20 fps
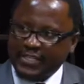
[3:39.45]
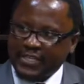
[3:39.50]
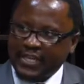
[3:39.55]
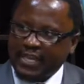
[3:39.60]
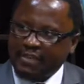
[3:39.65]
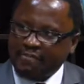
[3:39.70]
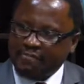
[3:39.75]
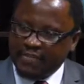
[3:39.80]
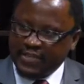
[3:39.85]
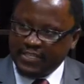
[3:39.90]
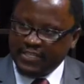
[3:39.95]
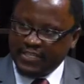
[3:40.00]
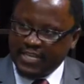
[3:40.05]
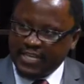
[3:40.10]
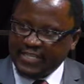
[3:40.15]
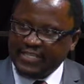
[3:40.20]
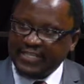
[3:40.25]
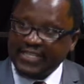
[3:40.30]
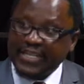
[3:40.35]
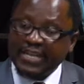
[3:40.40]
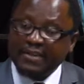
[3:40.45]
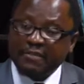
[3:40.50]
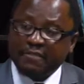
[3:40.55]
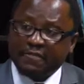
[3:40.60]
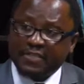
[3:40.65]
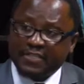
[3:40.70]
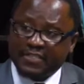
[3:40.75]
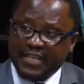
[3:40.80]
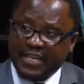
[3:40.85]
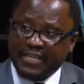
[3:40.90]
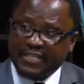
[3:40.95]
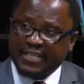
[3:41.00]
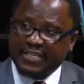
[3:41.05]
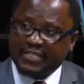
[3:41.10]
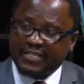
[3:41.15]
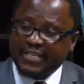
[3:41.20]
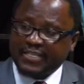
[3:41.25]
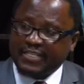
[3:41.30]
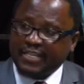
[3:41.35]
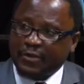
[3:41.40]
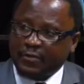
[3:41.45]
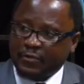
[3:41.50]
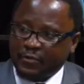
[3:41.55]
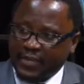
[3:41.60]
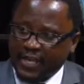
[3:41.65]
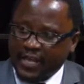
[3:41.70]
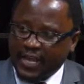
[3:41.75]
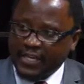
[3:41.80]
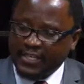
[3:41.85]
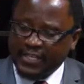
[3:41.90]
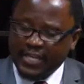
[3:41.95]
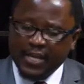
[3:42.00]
investors in any of the sectors that are looking at.